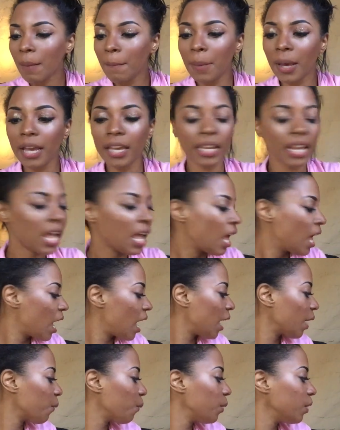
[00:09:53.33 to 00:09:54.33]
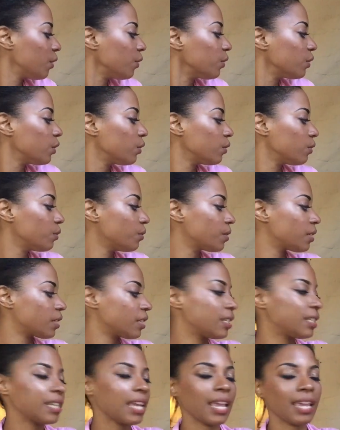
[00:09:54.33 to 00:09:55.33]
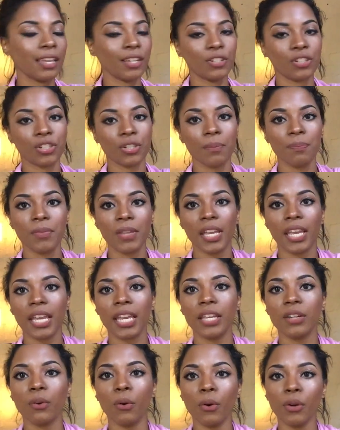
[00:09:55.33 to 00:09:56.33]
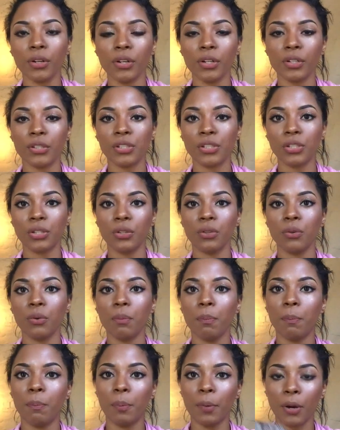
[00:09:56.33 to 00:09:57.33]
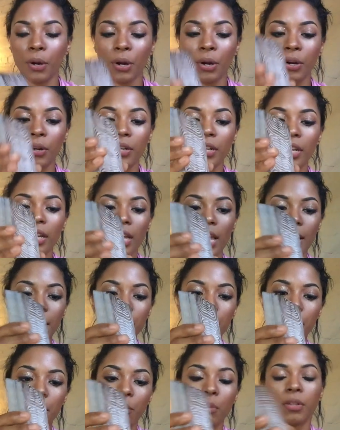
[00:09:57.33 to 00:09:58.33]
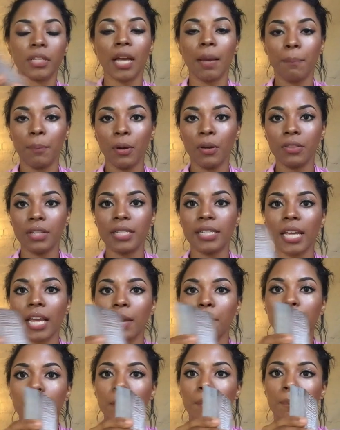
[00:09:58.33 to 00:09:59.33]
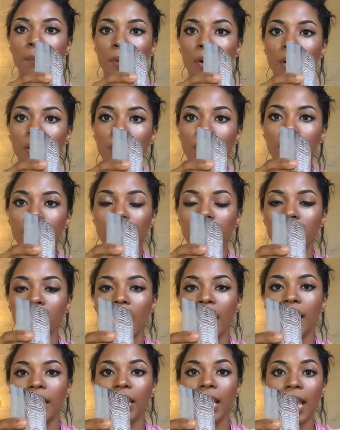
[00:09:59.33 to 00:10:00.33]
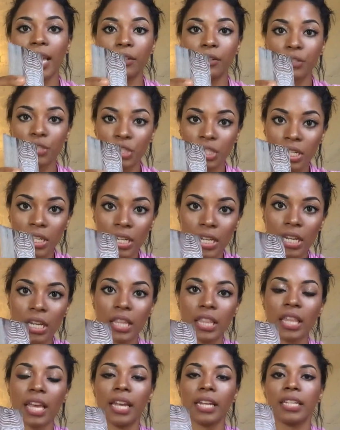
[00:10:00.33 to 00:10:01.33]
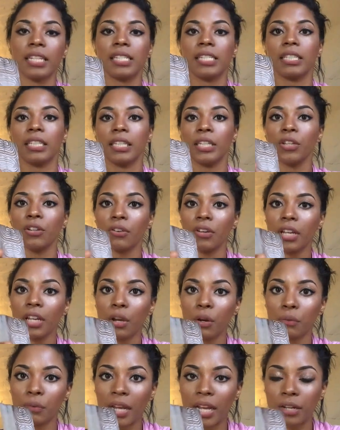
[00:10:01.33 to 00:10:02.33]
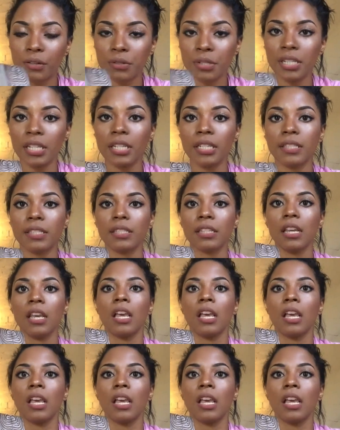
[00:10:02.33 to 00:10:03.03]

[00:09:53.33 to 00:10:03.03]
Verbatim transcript: But I will use sage in order to burn and, well, not burn the deck, but burn any energy that is lingering around it